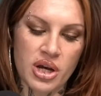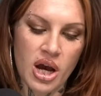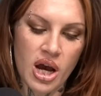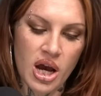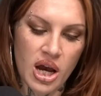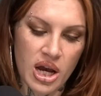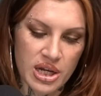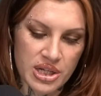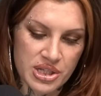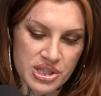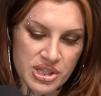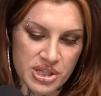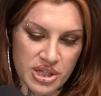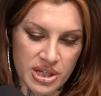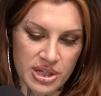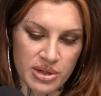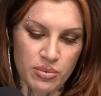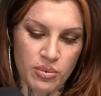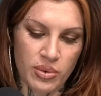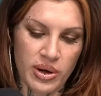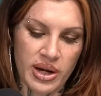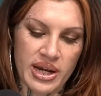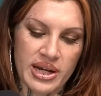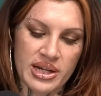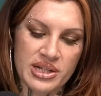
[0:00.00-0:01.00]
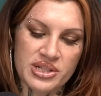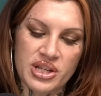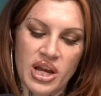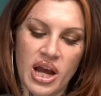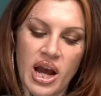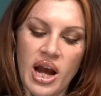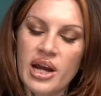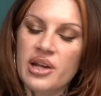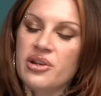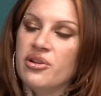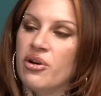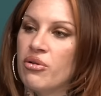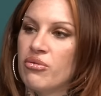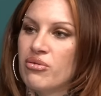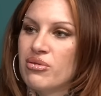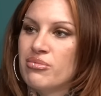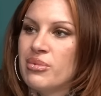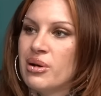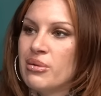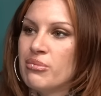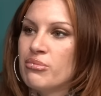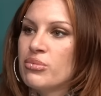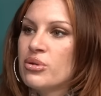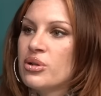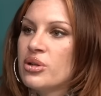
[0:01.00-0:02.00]
us in ways I don't
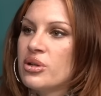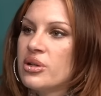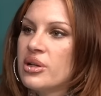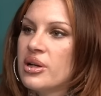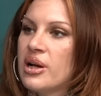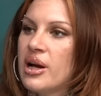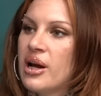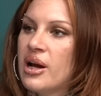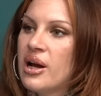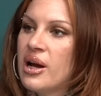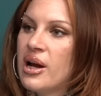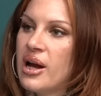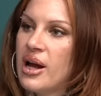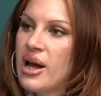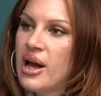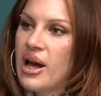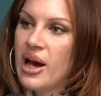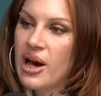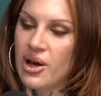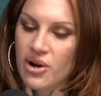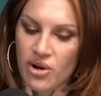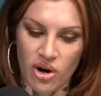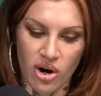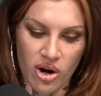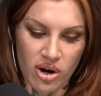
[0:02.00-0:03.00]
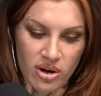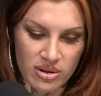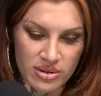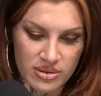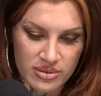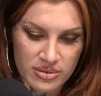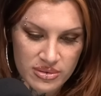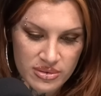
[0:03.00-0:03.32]
remember at all.